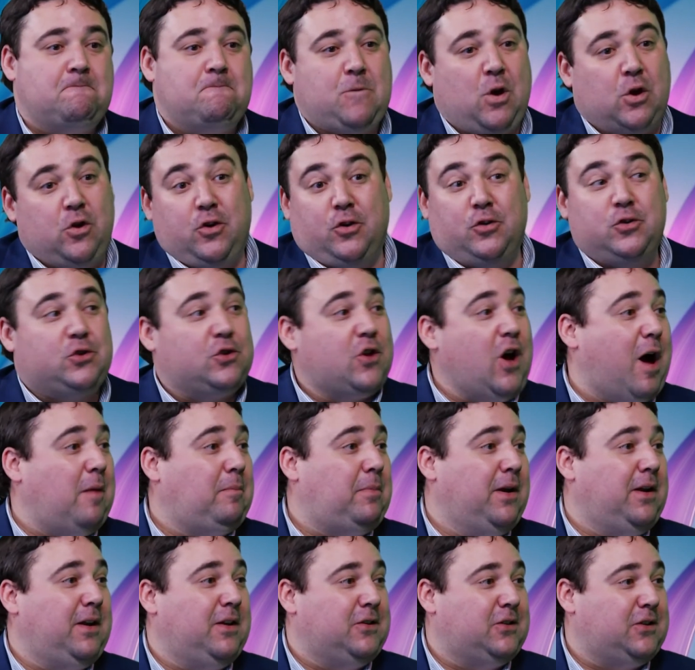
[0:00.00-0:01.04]
You can stop
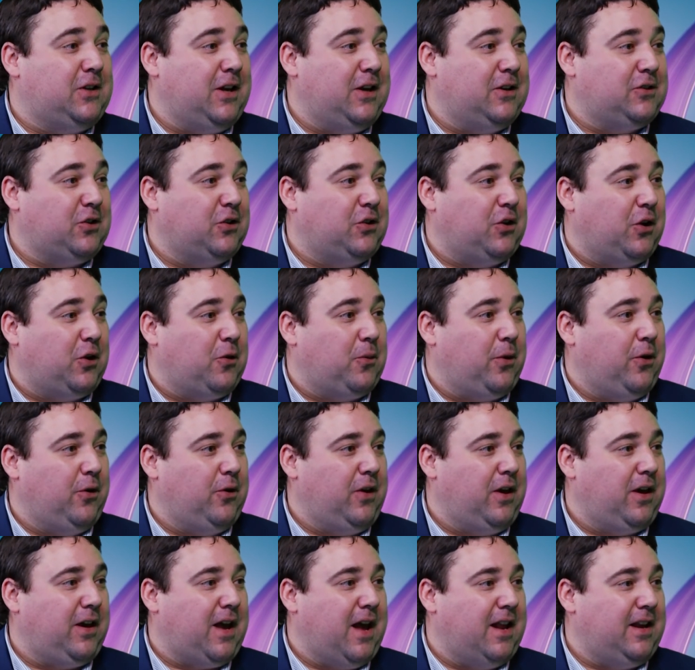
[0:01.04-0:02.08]
in and see us at the Career
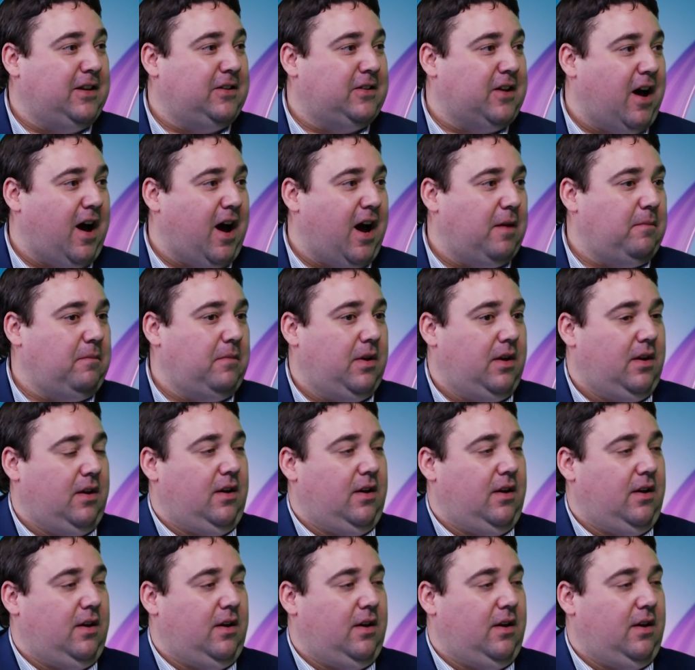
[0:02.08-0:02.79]
Link anytime.